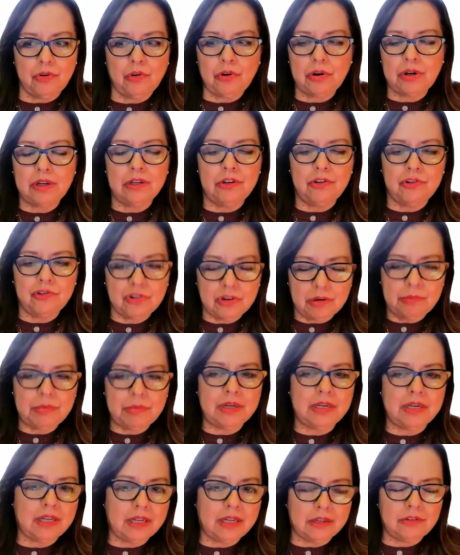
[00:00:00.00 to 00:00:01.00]

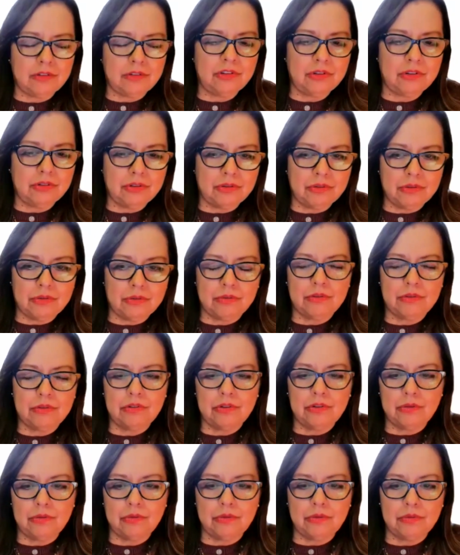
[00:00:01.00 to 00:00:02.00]
contributing to
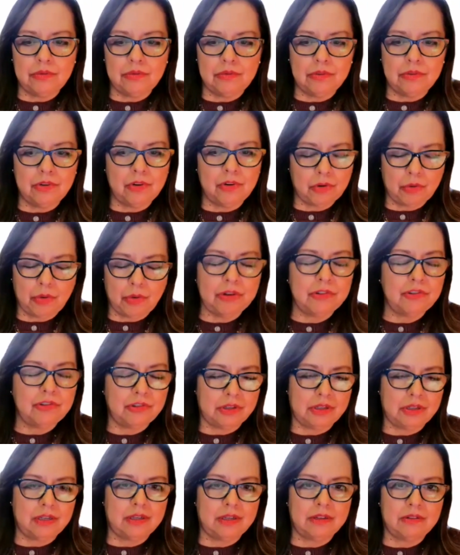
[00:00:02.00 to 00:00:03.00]
your
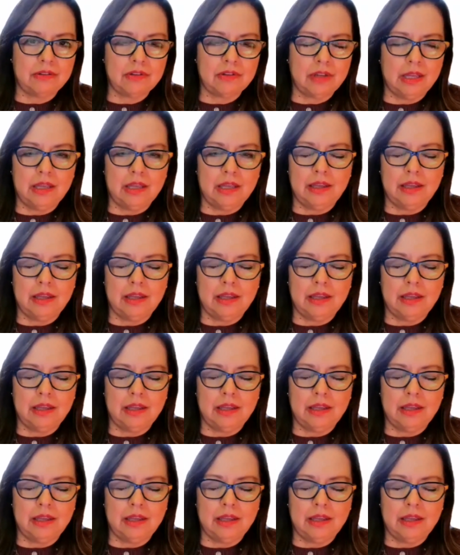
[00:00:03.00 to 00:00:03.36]
question is,